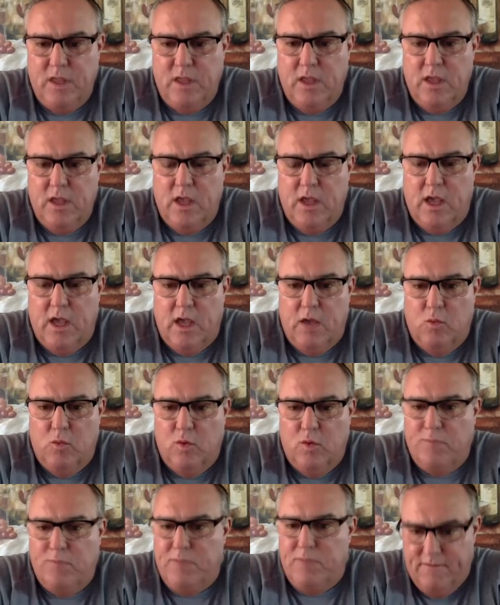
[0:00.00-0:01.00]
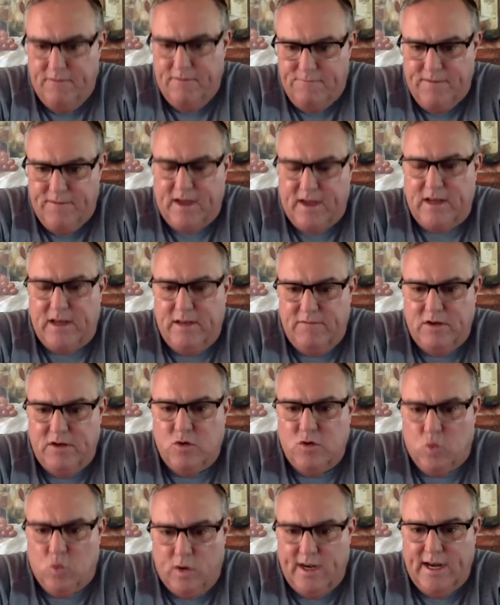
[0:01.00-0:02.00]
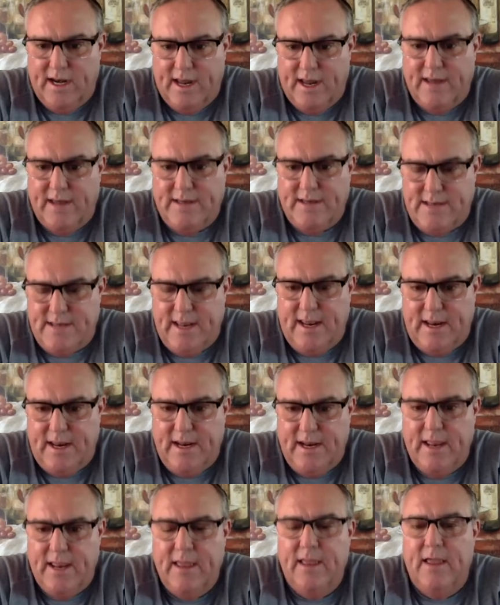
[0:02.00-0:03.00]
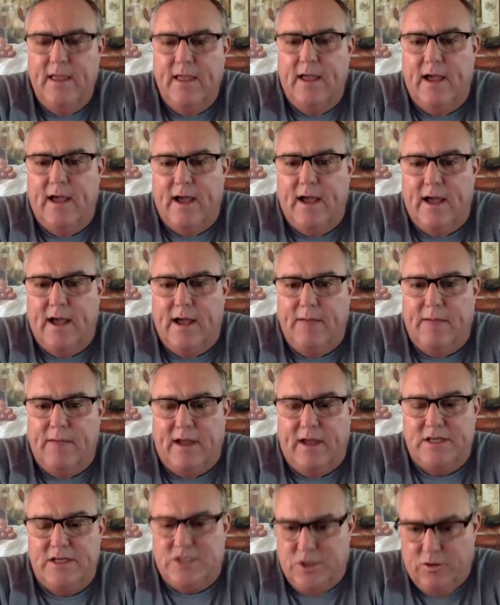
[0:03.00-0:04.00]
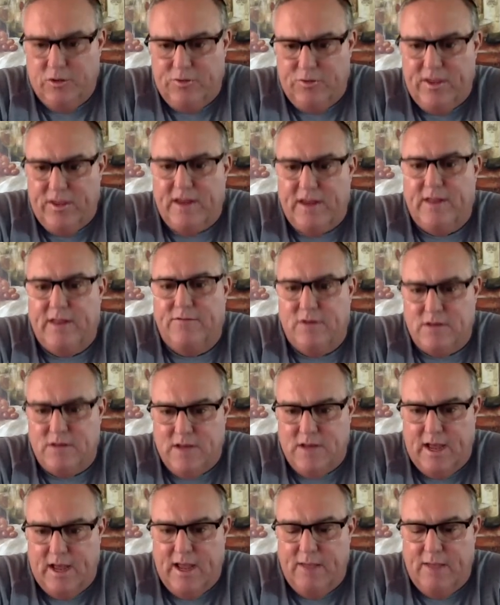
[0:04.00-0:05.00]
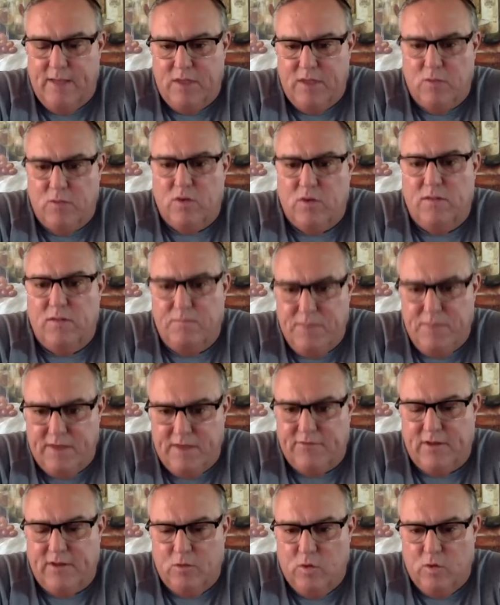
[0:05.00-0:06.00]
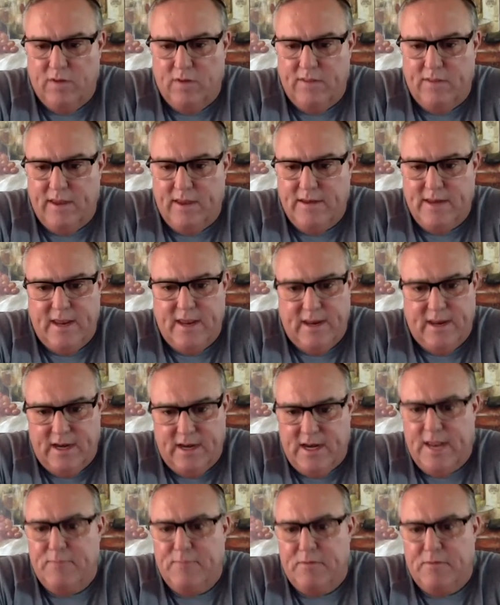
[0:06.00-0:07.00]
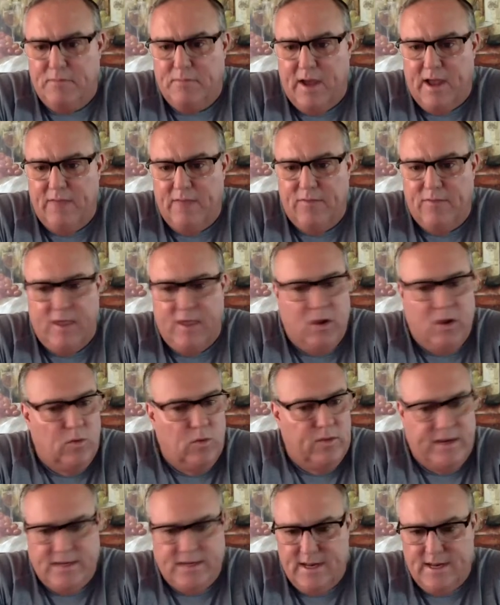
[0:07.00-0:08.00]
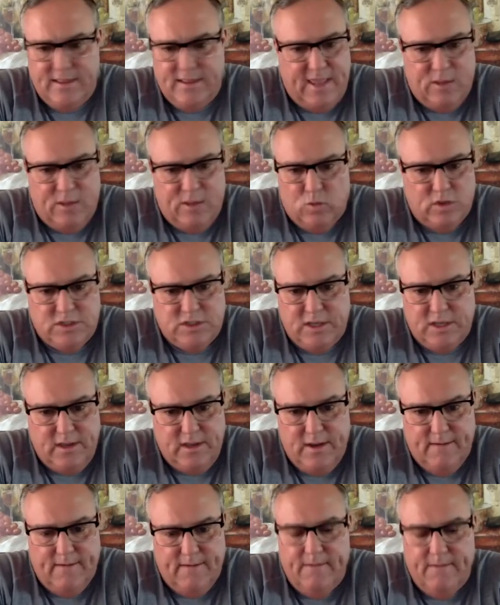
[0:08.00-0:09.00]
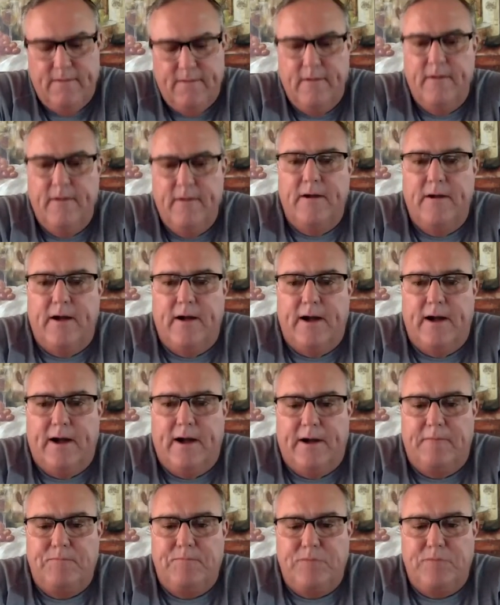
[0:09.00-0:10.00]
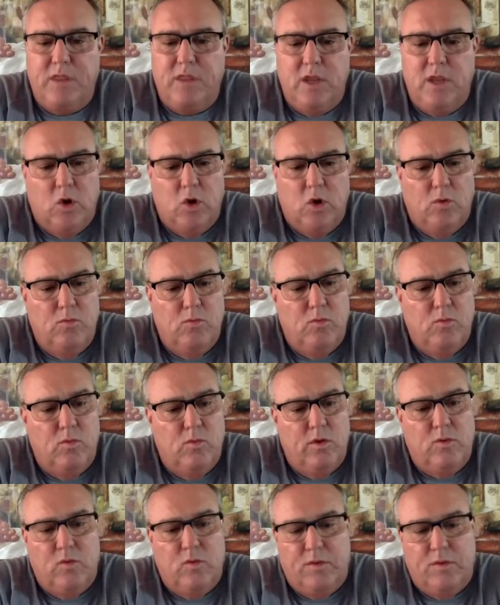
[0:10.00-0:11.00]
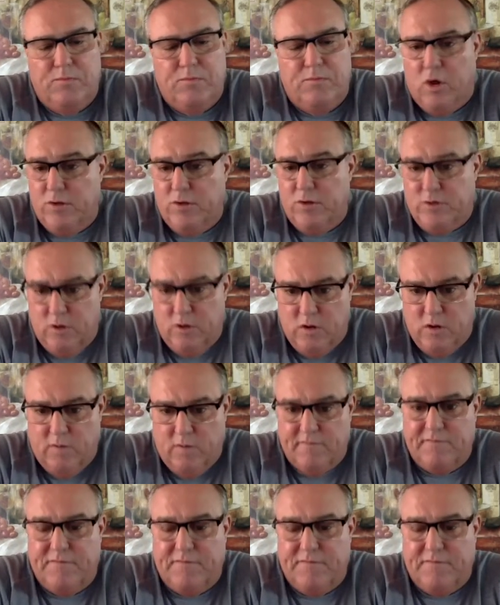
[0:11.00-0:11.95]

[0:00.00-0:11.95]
uh, would be effective in 2019. Uh, I still think at the time they were the best at what they did. And keep in mind, they only did that once a year. Um, you know, when, when Paul took over for